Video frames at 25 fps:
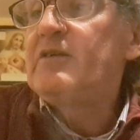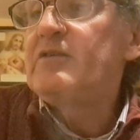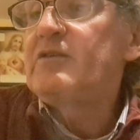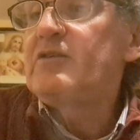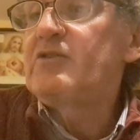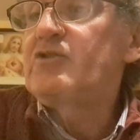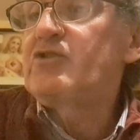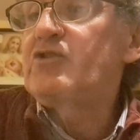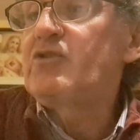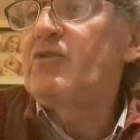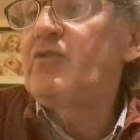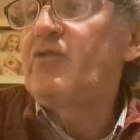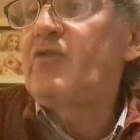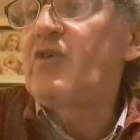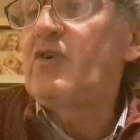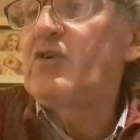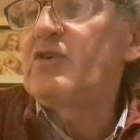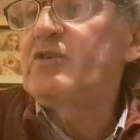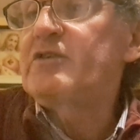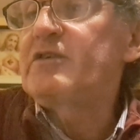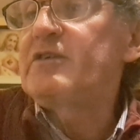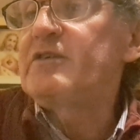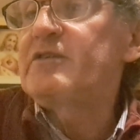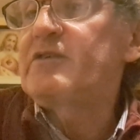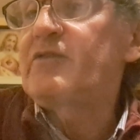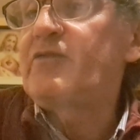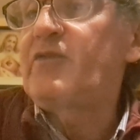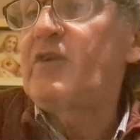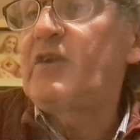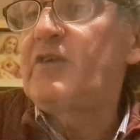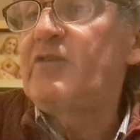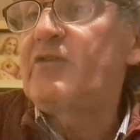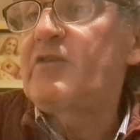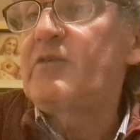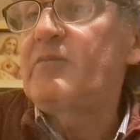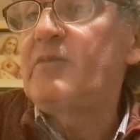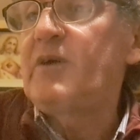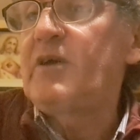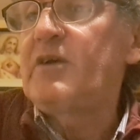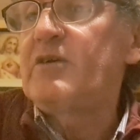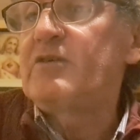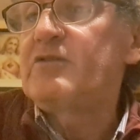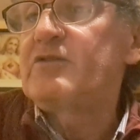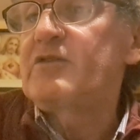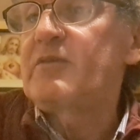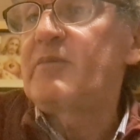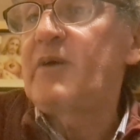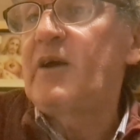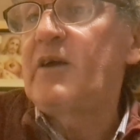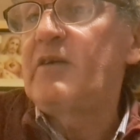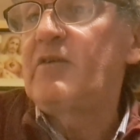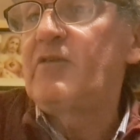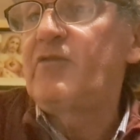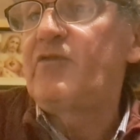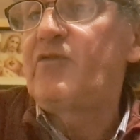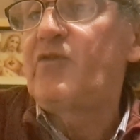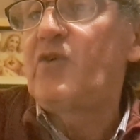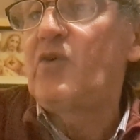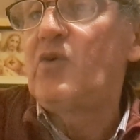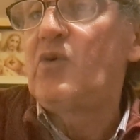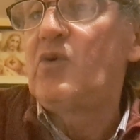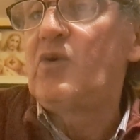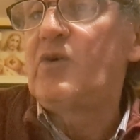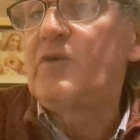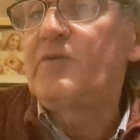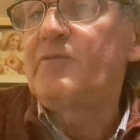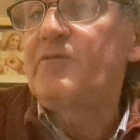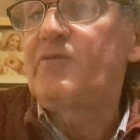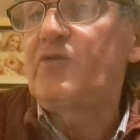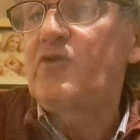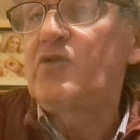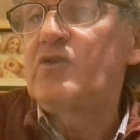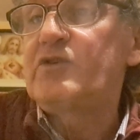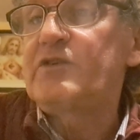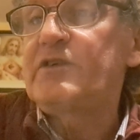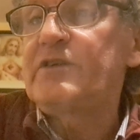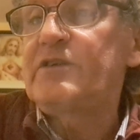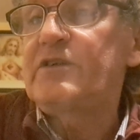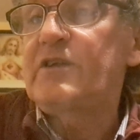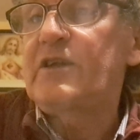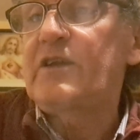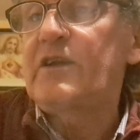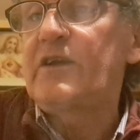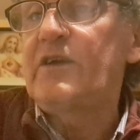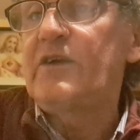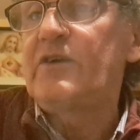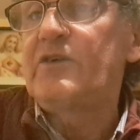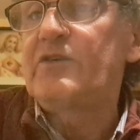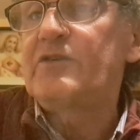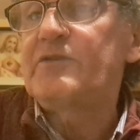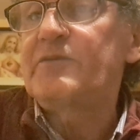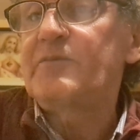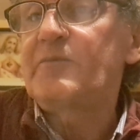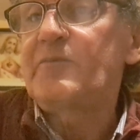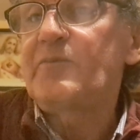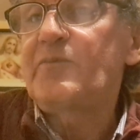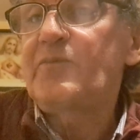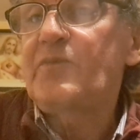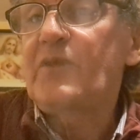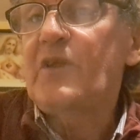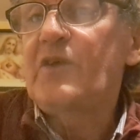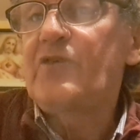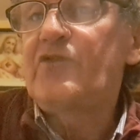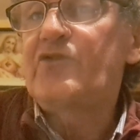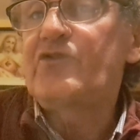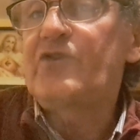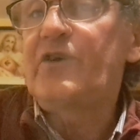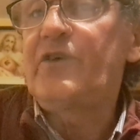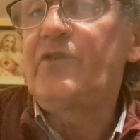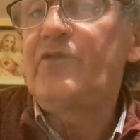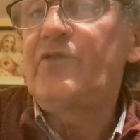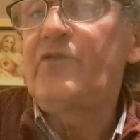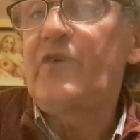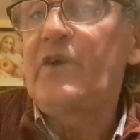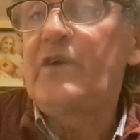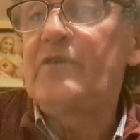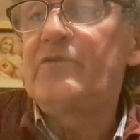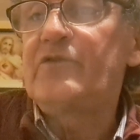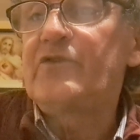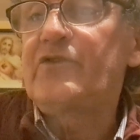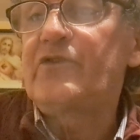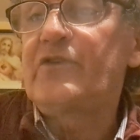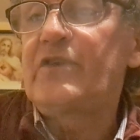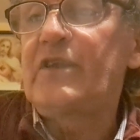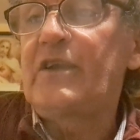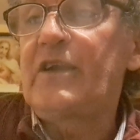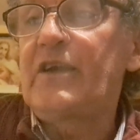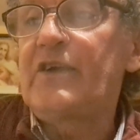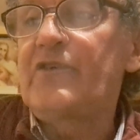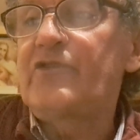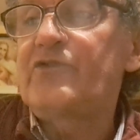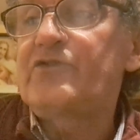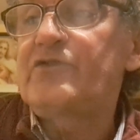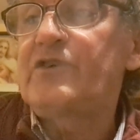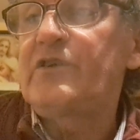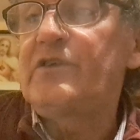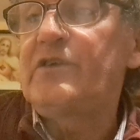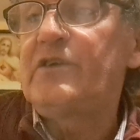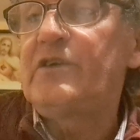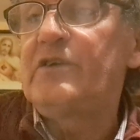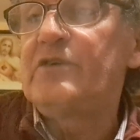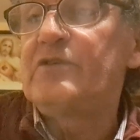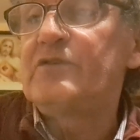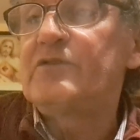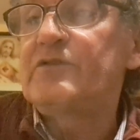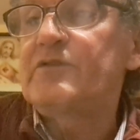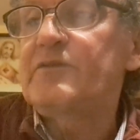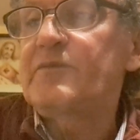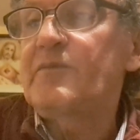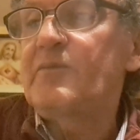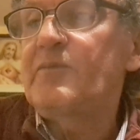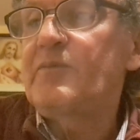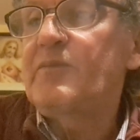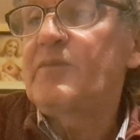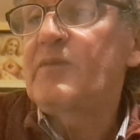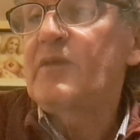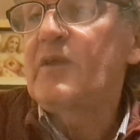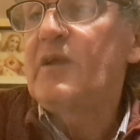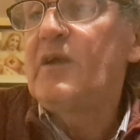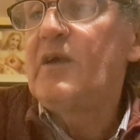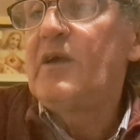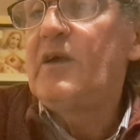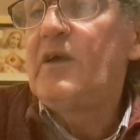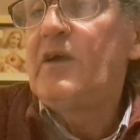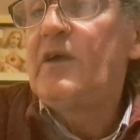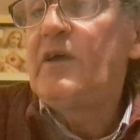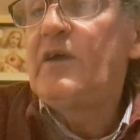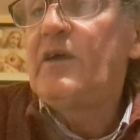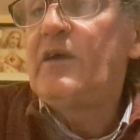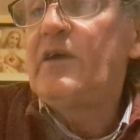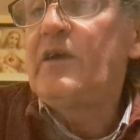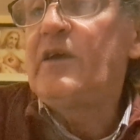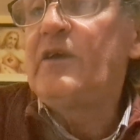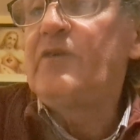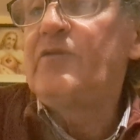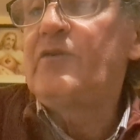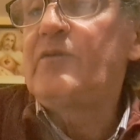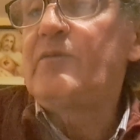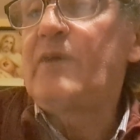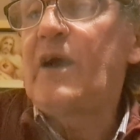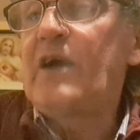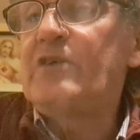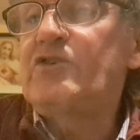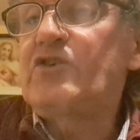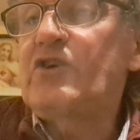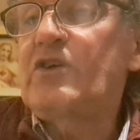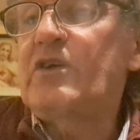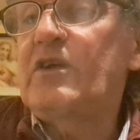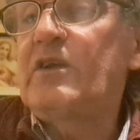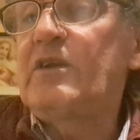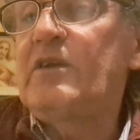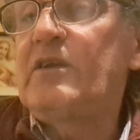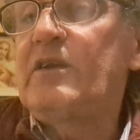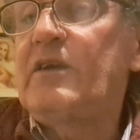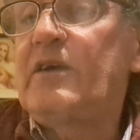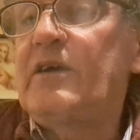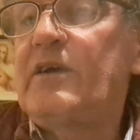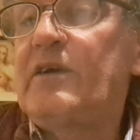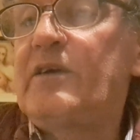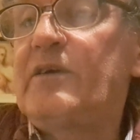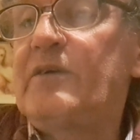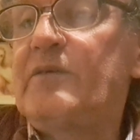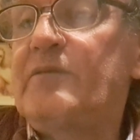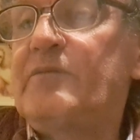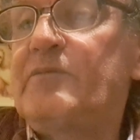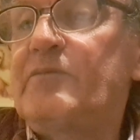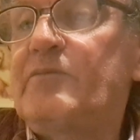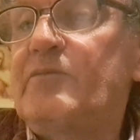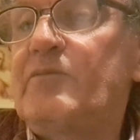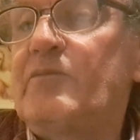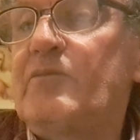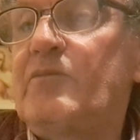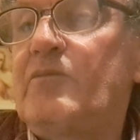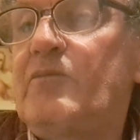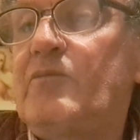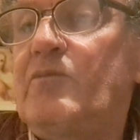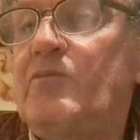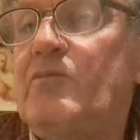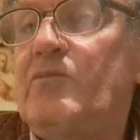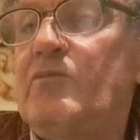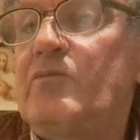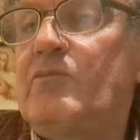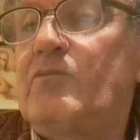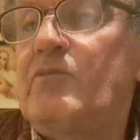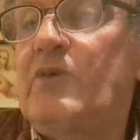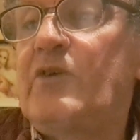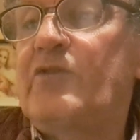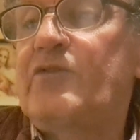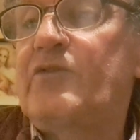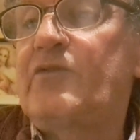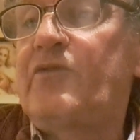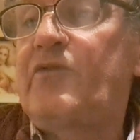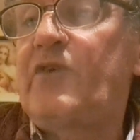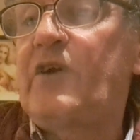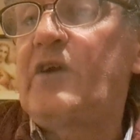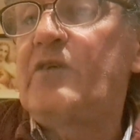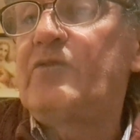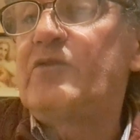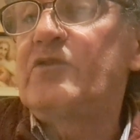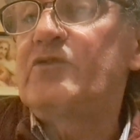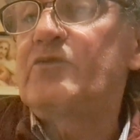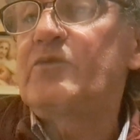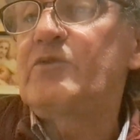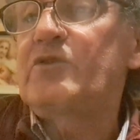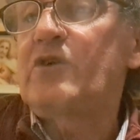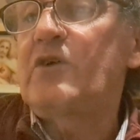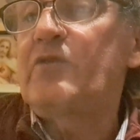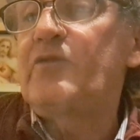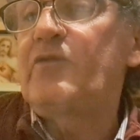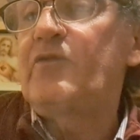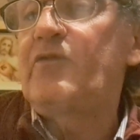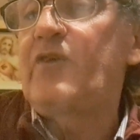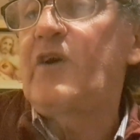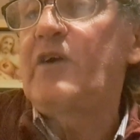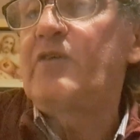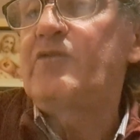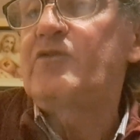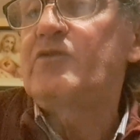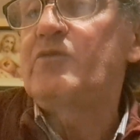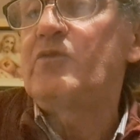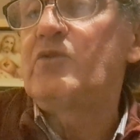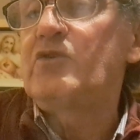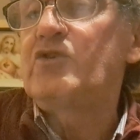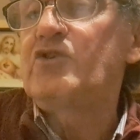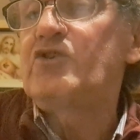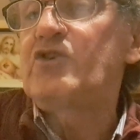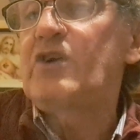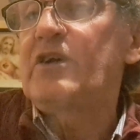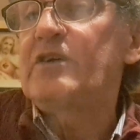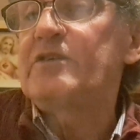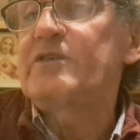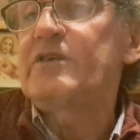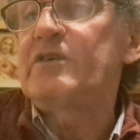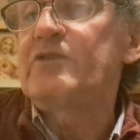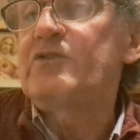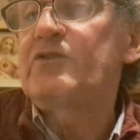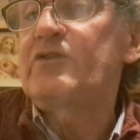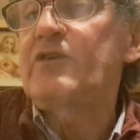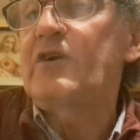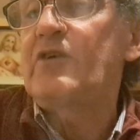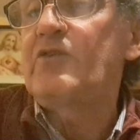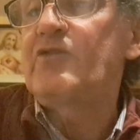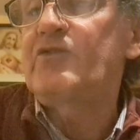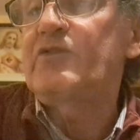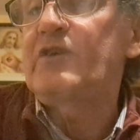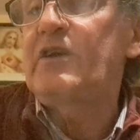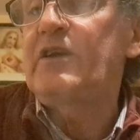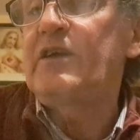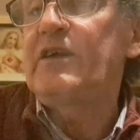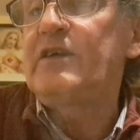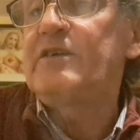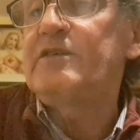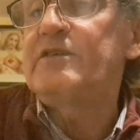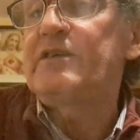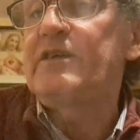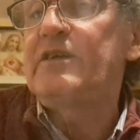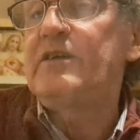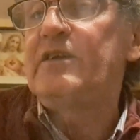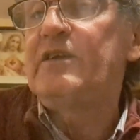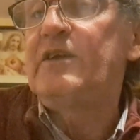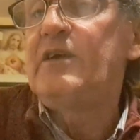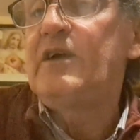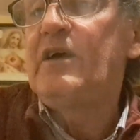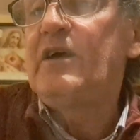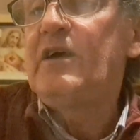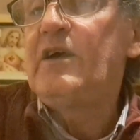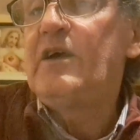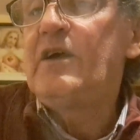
The 240 is the Fillies and Mares, a mile 4, 14 declared. 3 favourites in the last 10 years. Even Magical wasn't favourite, went off a 5 to 1 shot in 2018.